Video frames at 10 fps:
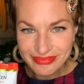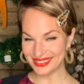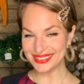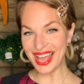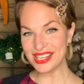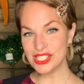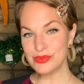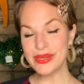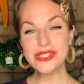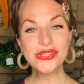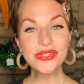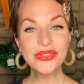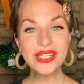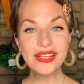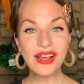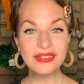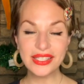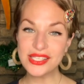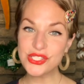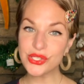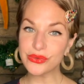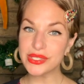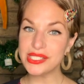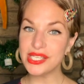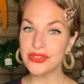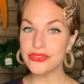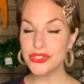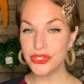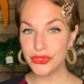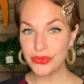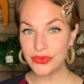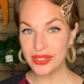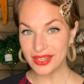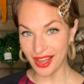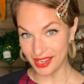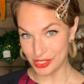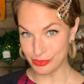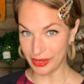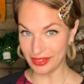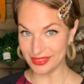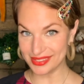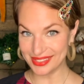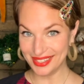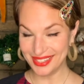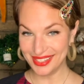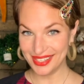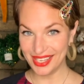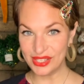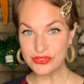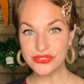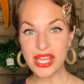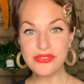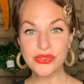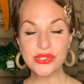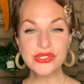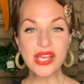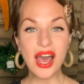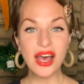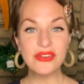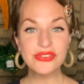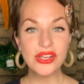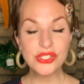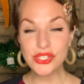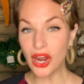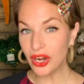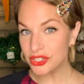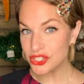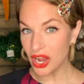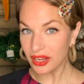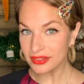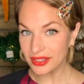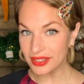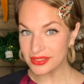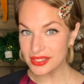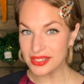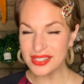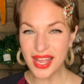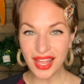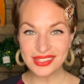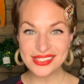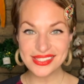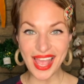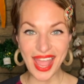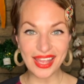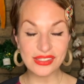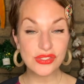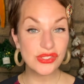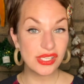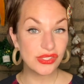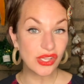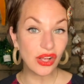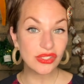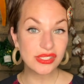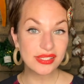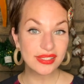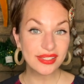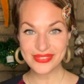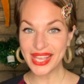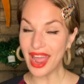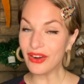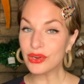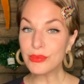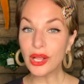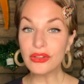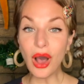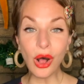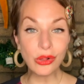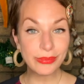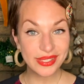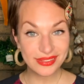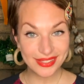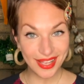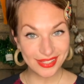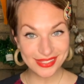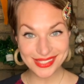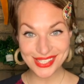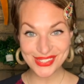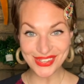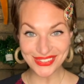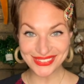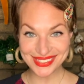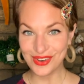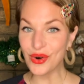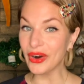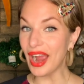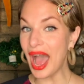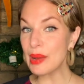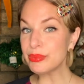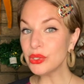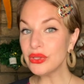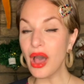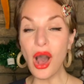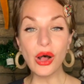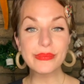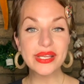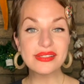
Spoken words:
Last but certainly not least, you'll receive 2 Kind bars in flavors of dark chocolate, nuts and sea salt, caramel almond and sea salt, or apple almond